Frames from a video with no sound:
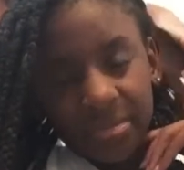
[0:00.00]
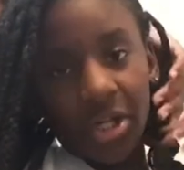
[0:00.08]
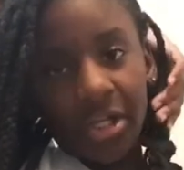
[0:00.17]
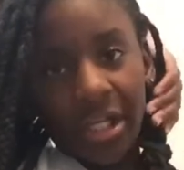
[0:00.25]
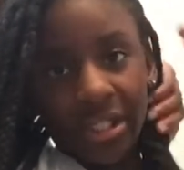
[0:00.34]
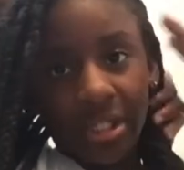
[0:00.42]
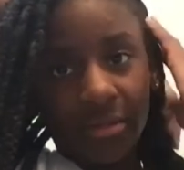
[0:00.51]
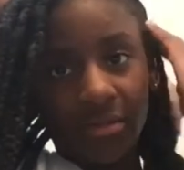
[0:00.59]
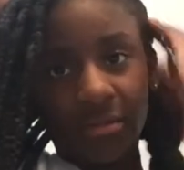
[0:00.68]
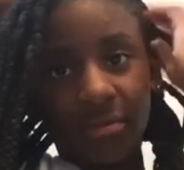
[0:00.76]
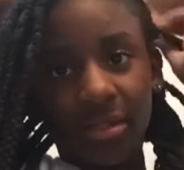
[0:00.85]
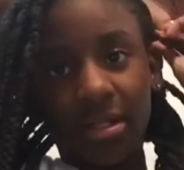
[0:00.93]
Oh yeah, just
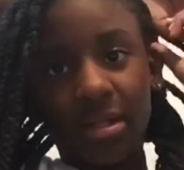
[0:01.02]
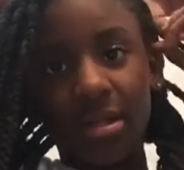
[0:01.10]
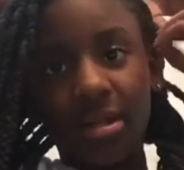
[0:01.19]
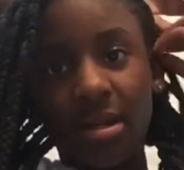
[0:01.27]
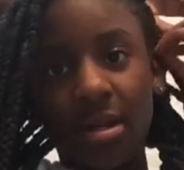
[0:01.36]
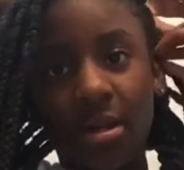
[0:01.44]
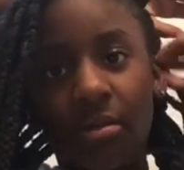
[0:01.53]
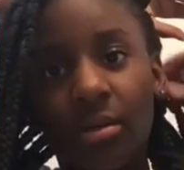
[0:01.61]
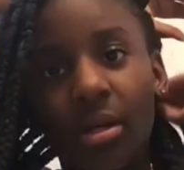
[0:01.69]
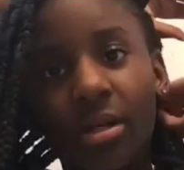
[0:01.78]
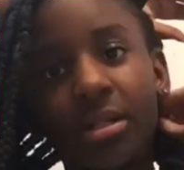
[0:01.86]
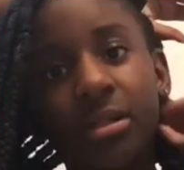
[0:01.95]

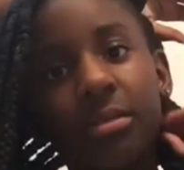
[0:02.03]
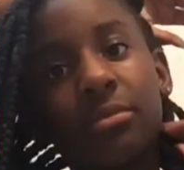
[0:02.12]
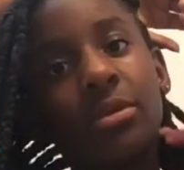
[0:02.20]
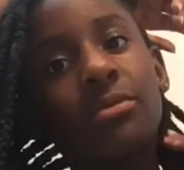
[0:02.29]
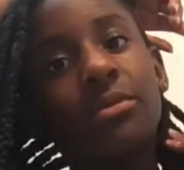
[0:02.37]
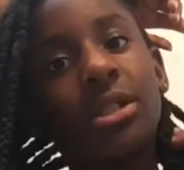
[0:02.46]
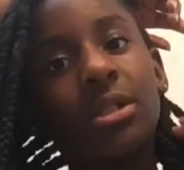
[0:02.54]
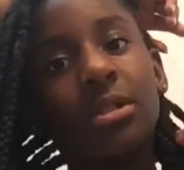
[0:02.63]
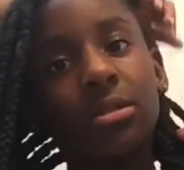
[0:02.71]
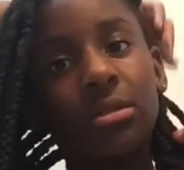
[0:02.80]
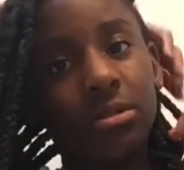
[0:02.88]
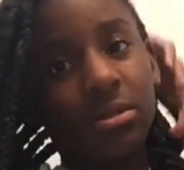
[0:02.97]
well, I think I'm gonna
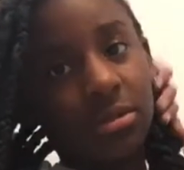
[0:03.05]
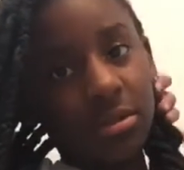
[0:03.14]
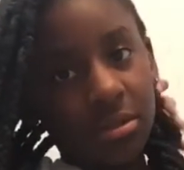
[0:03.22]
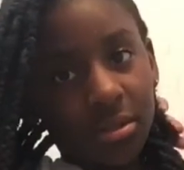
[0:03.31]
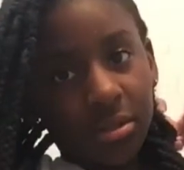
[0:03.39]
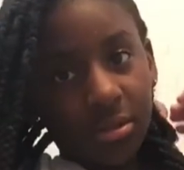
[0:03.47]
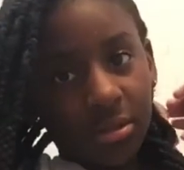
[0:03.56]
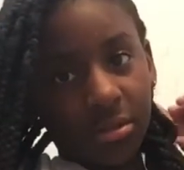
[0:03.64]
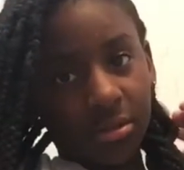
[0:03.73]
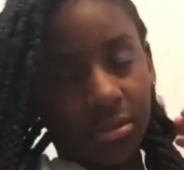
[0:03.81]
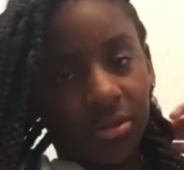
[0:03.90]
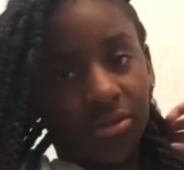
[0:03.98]

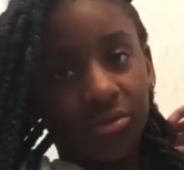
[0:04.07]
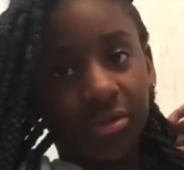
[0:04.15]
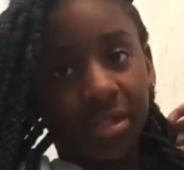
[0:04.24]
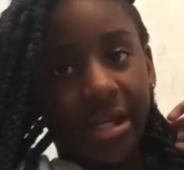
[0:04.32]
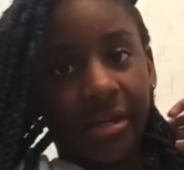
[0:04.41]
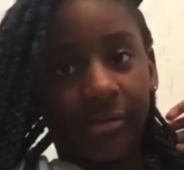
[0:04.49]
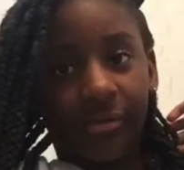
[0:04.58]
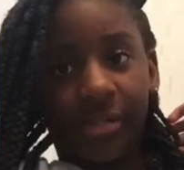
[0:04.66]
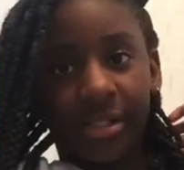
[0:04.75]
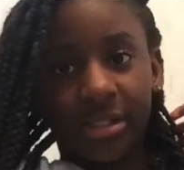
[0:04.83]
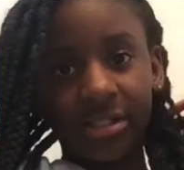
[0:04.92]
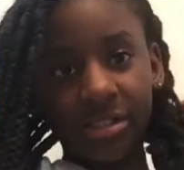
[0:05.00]
do that
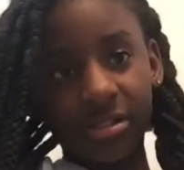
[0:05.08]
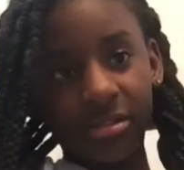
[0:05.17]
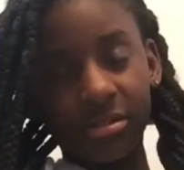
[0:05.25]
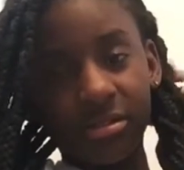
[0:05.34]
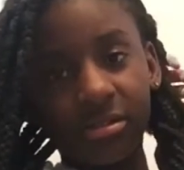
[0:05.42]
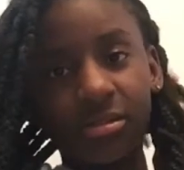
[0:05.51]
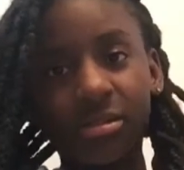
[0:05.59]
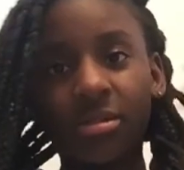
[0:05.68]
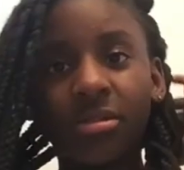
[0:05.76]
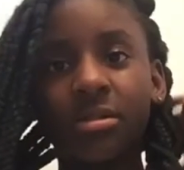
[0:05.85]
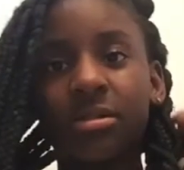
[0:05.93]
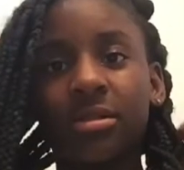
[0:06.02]
one.
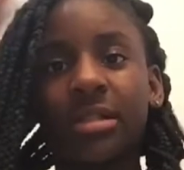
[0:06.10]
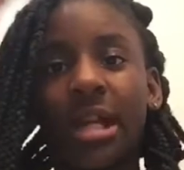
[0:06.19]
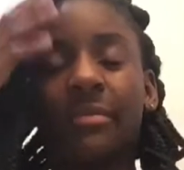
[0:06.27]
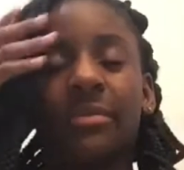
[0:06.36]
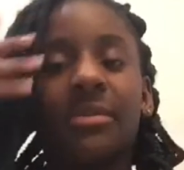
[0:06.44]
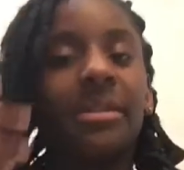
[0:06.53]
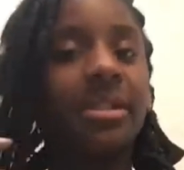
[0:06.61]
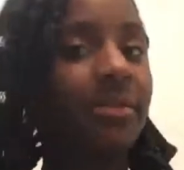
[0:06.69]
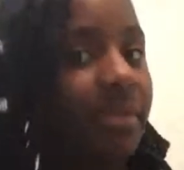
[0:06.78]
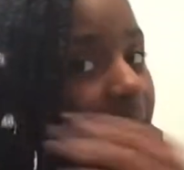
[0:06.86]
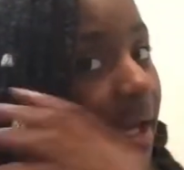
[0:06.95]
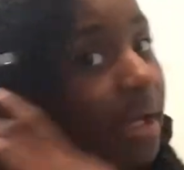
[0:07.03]
Yeah, I'm gonna redo
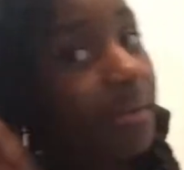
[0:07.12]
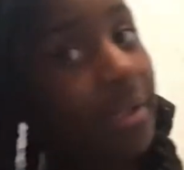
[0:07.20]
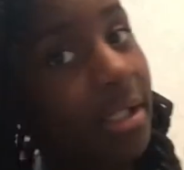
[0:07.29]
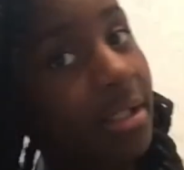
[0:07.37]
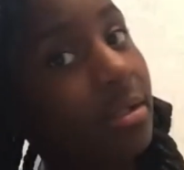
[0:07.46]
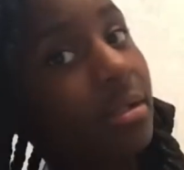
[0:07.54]
that one.